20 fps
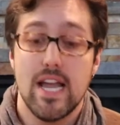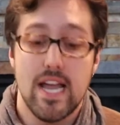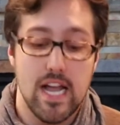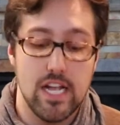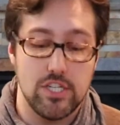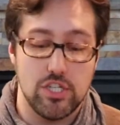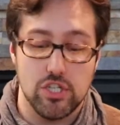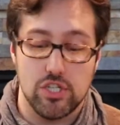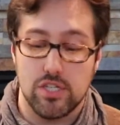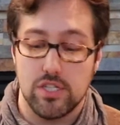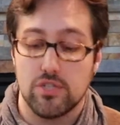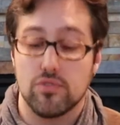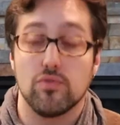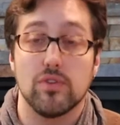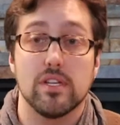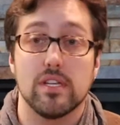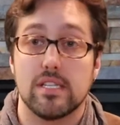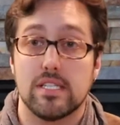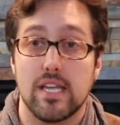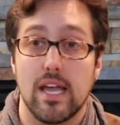It just is
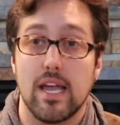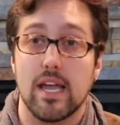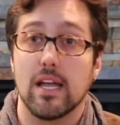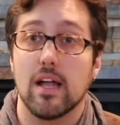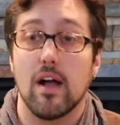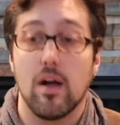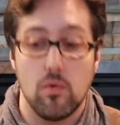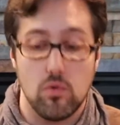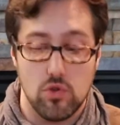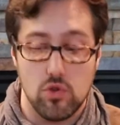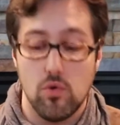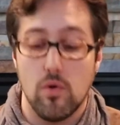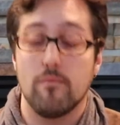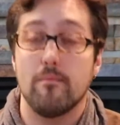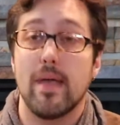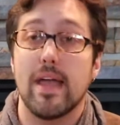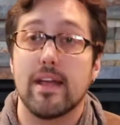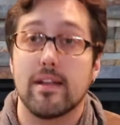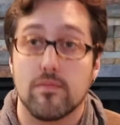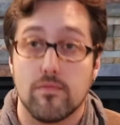really saying you have
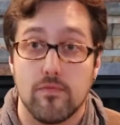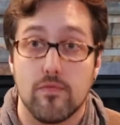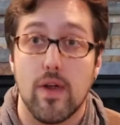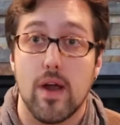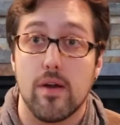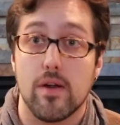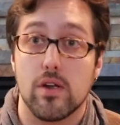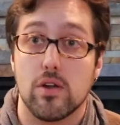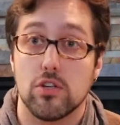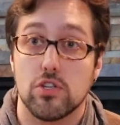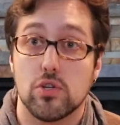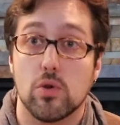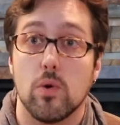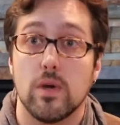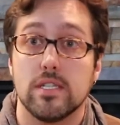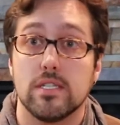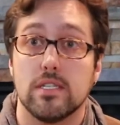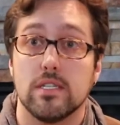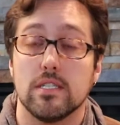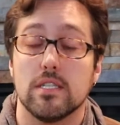made very good
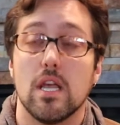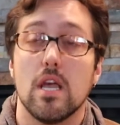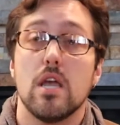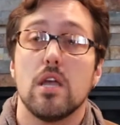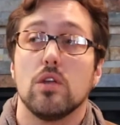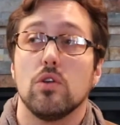choices.